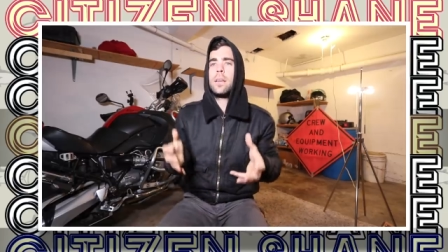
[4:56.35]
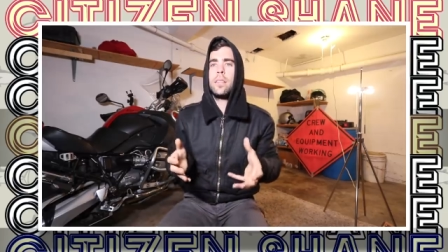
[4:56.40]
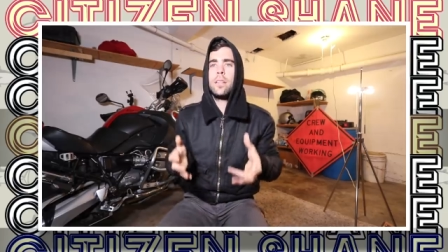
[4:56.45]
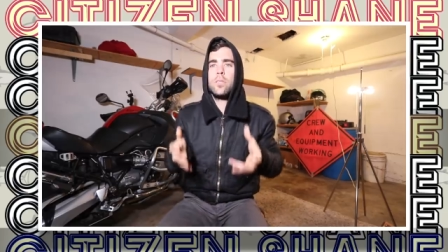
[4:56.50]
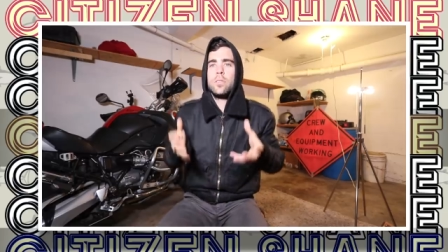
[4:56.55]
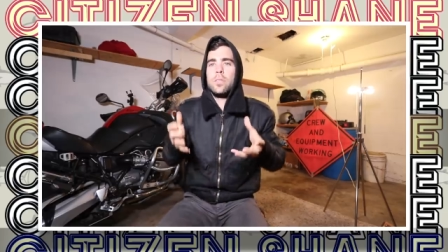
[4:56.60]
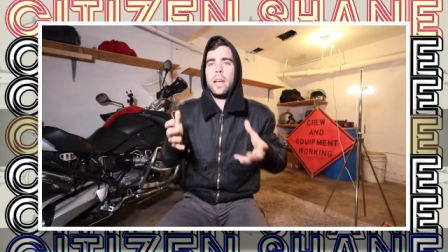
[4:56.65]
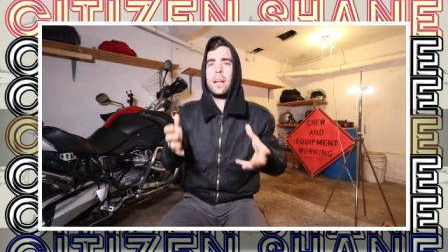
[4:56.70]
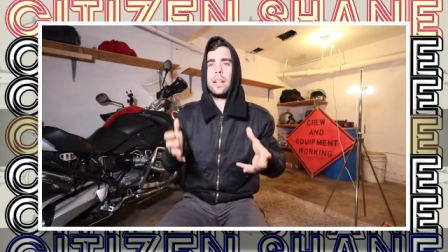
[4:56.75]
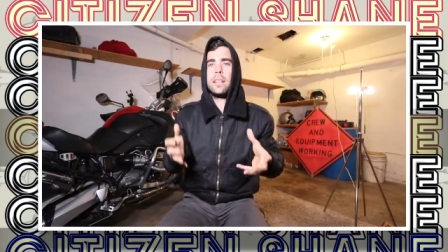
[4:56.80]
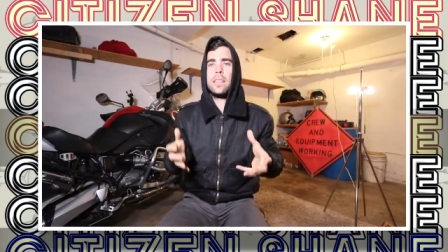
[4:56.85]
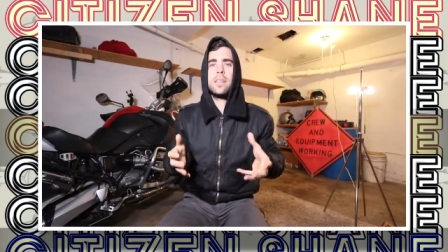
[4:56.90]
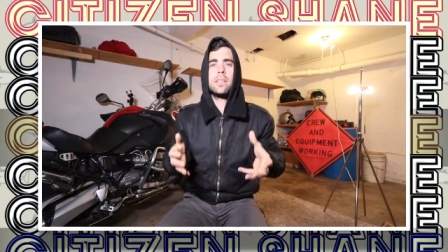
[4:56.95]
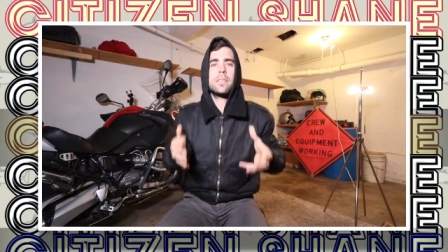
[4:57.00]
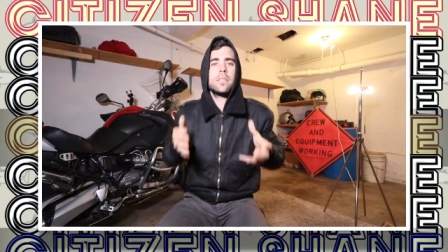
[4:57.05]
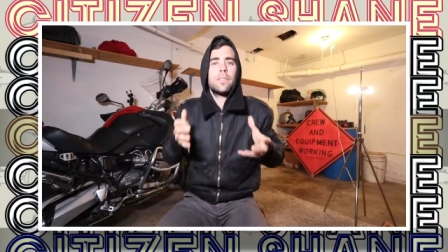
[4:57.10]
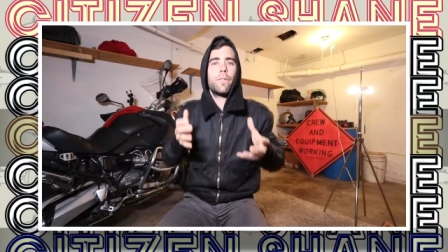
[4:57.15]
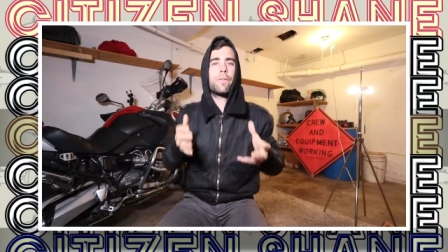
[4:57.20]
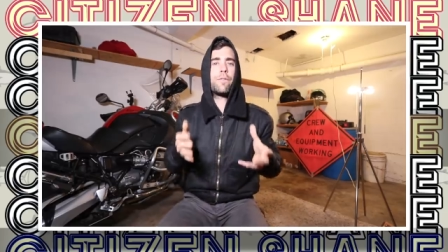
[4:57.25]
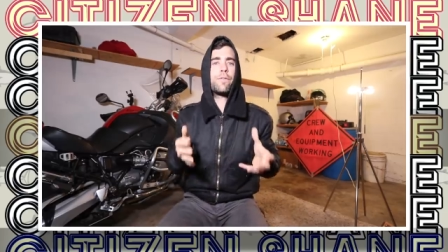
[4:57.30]
there's like
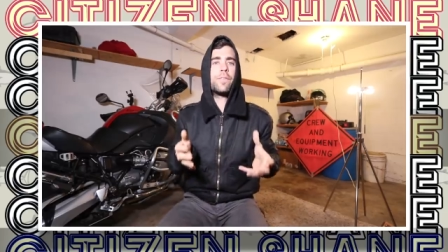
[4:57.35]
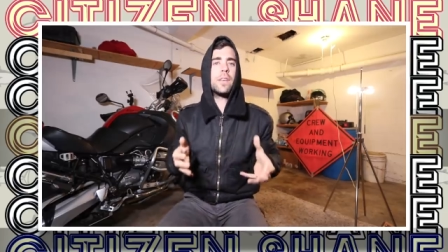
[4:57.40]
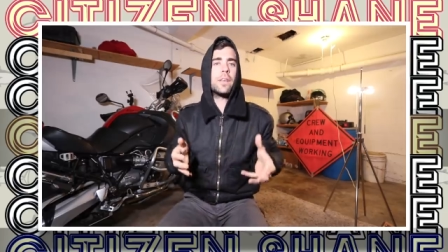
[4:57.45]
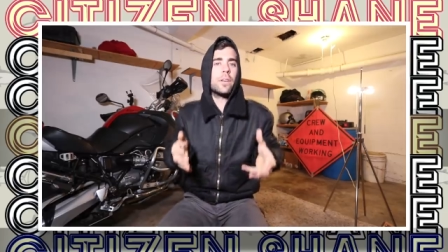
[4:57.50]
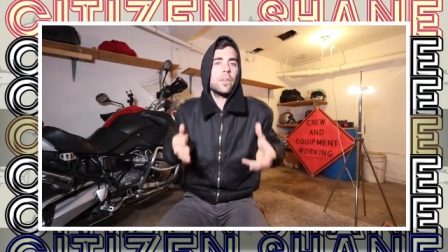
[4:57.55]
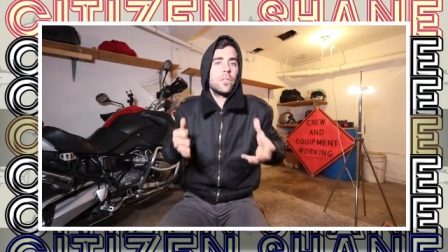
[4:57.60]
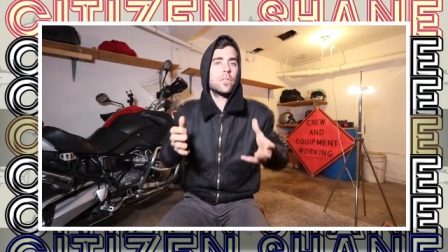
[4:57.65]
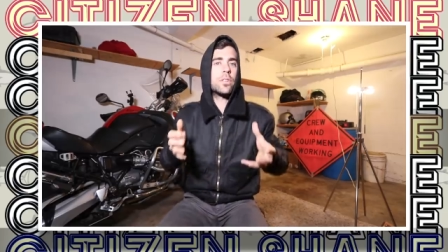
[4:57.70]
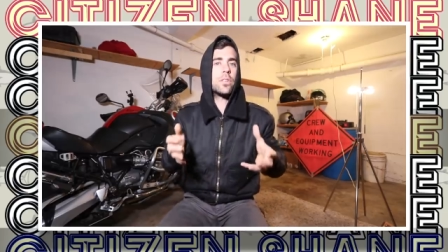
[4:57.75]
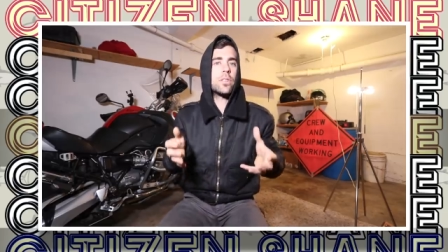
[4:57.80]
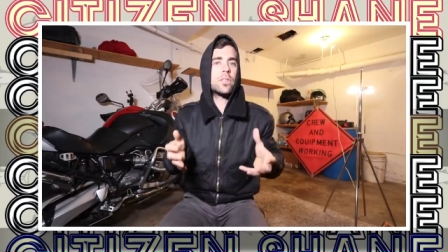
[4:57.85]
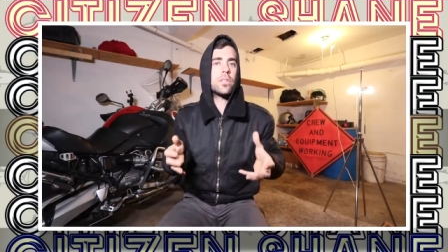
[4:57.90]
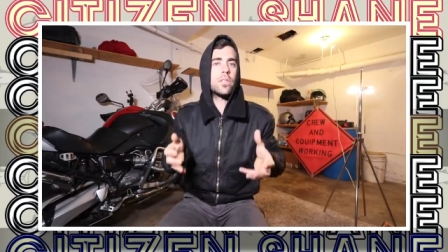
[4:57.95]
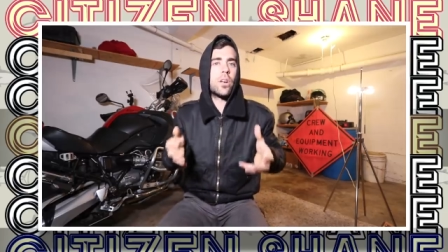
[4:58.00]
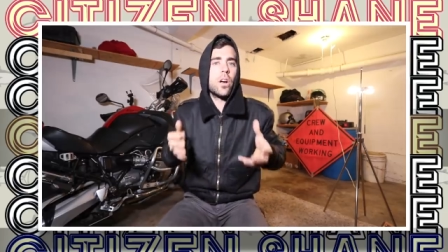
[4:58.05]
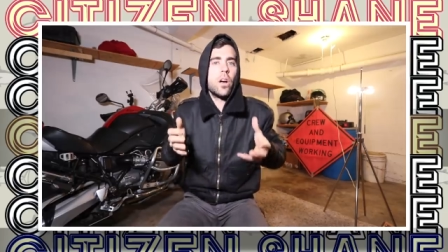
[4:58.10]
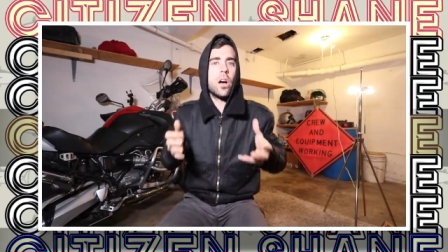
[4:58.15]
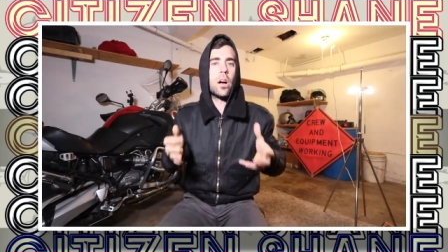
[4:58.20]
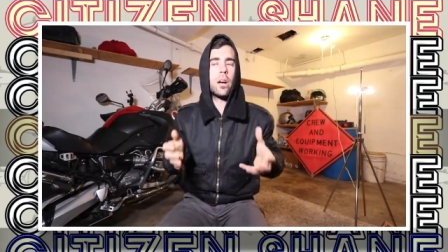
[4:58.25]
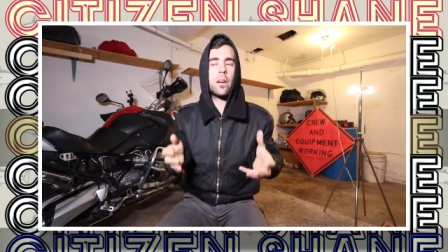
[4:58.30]
this feel to the
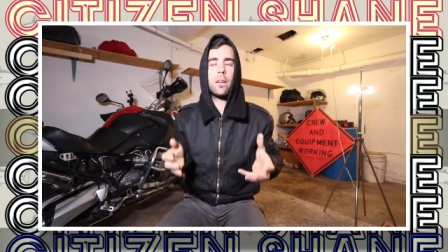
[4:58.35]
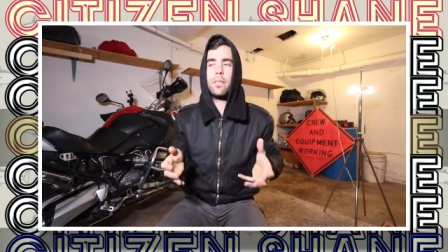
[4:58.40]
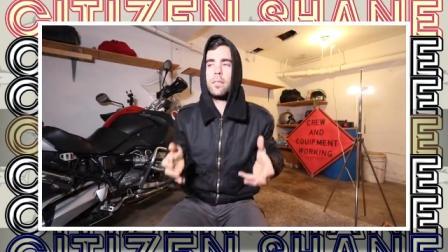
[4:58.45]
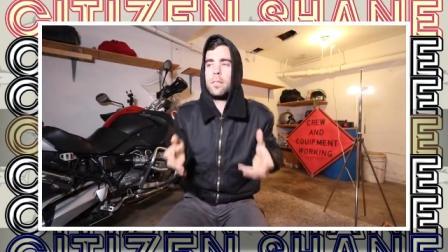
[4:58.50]
song.